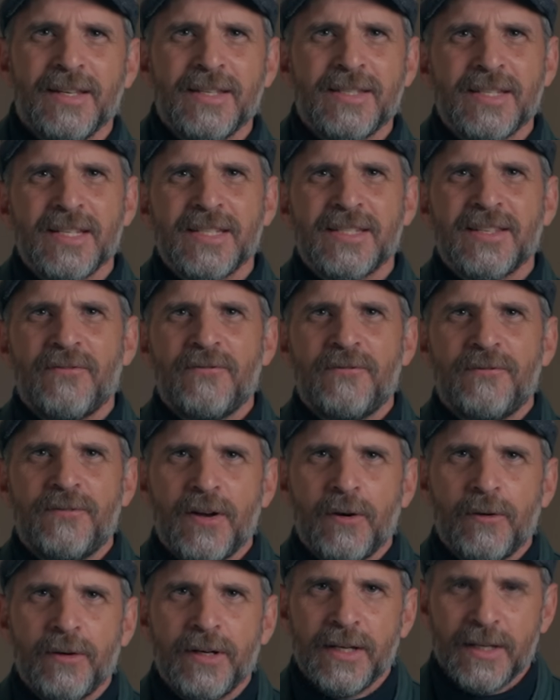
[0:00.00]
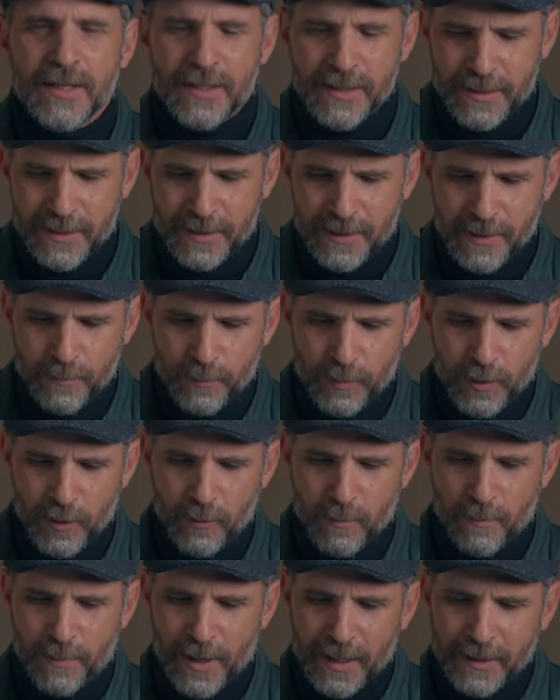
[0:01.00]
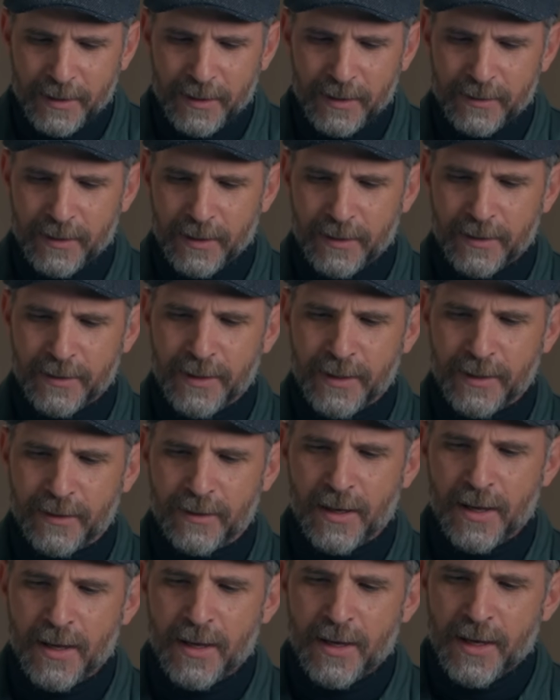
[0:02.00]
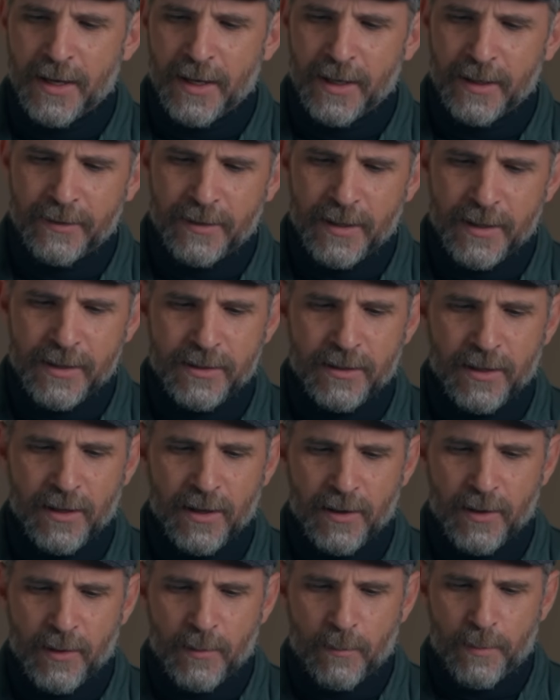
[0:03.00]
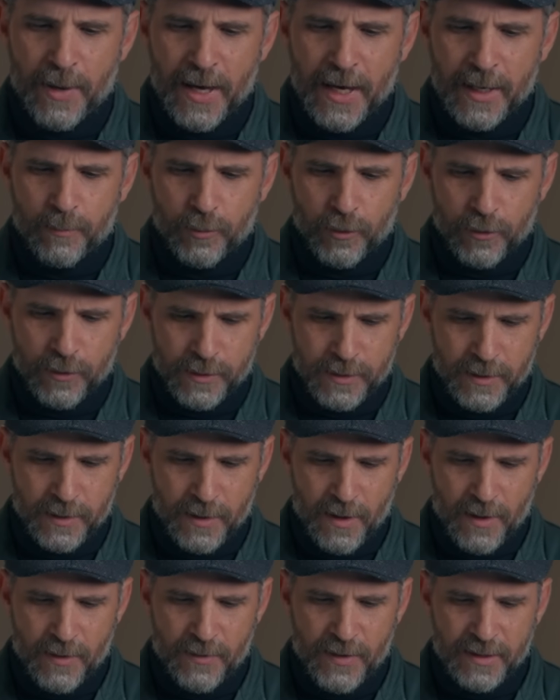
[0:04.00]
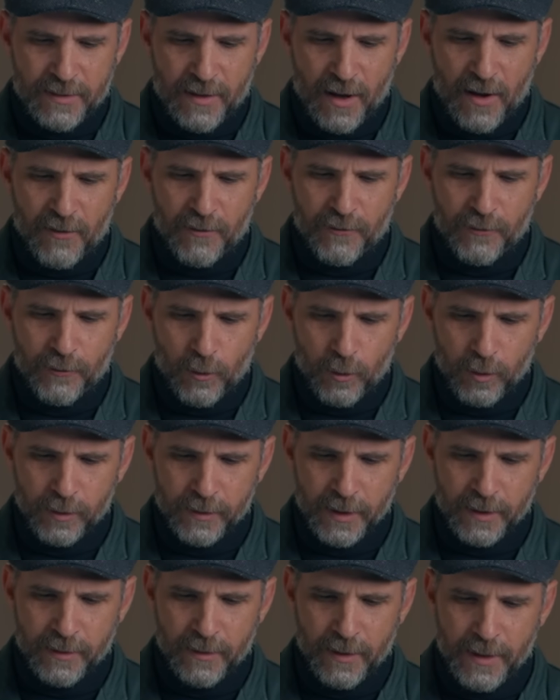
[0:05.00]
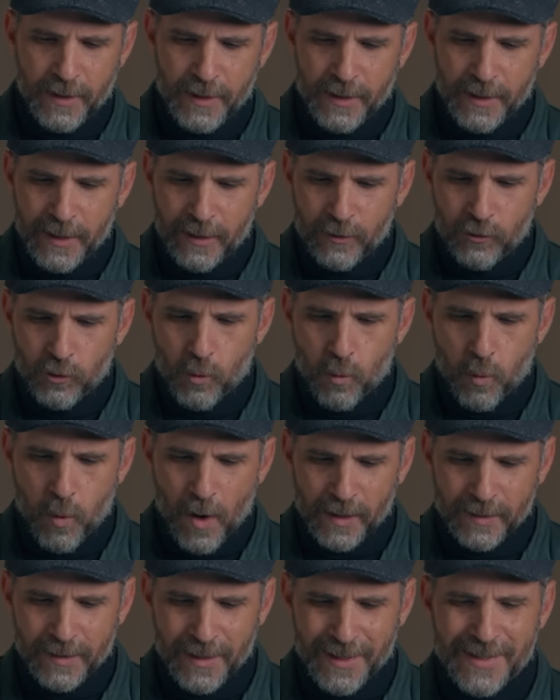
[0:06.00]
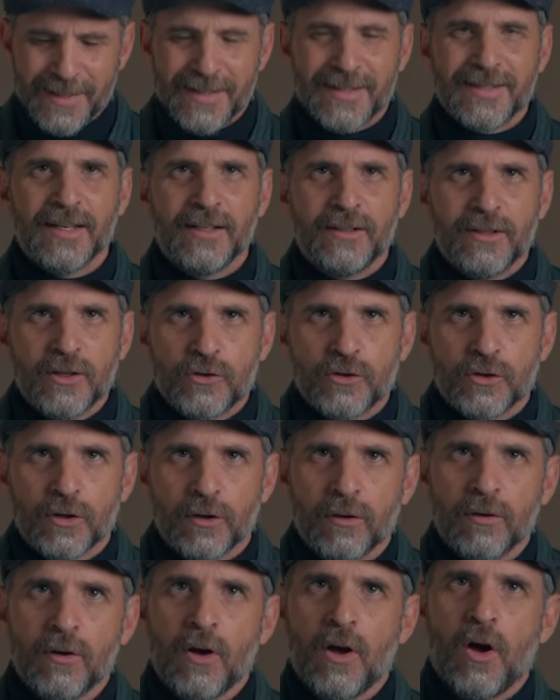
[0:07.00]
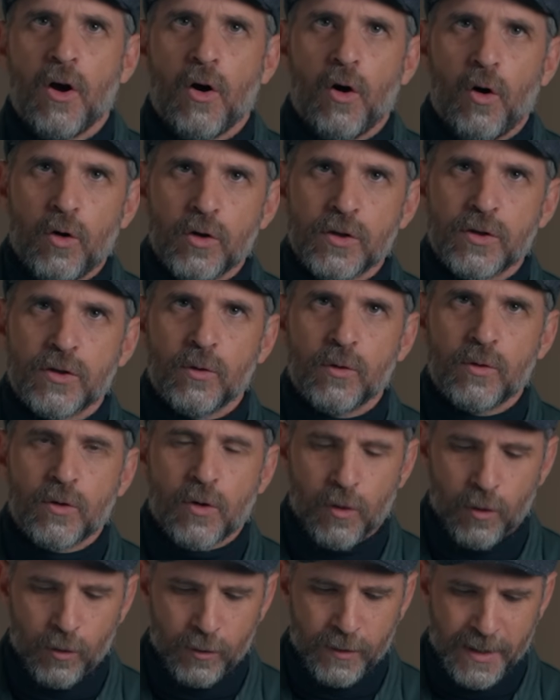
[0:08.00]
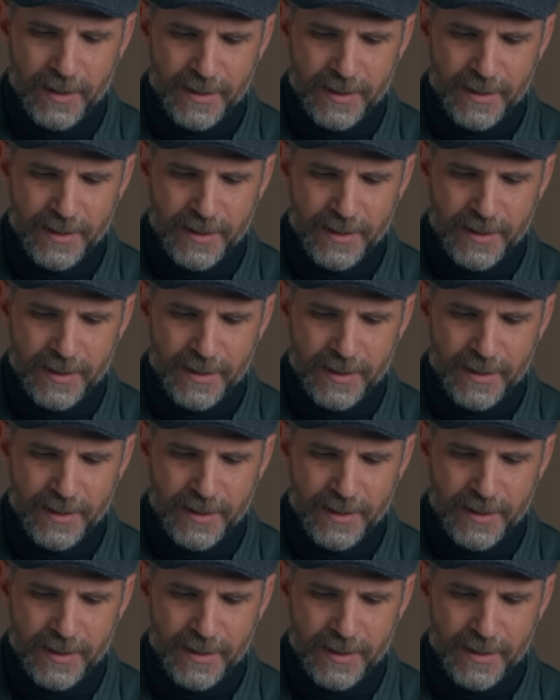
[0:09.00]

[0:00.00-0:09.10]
This is a very simple binding technique. It is papers that are folded into one signature, also called a